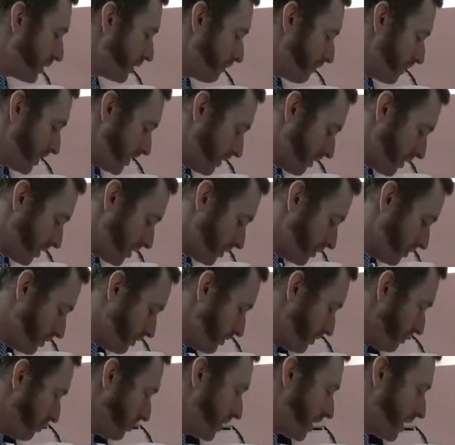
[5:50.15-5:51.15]

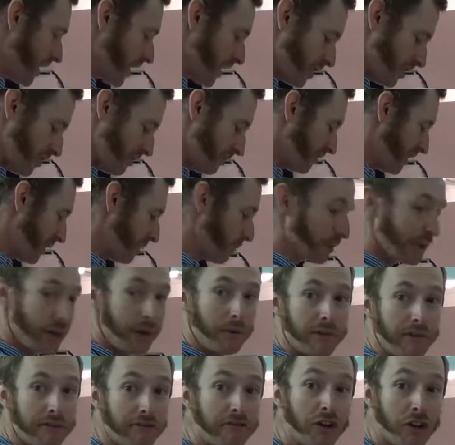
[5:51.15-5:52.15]
materials. We're not going to use that one.
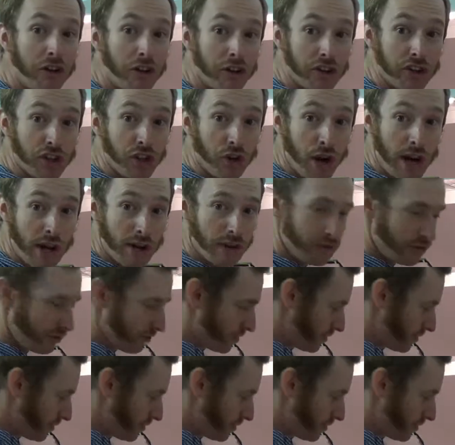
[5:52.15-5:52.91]
That one fell on the ground,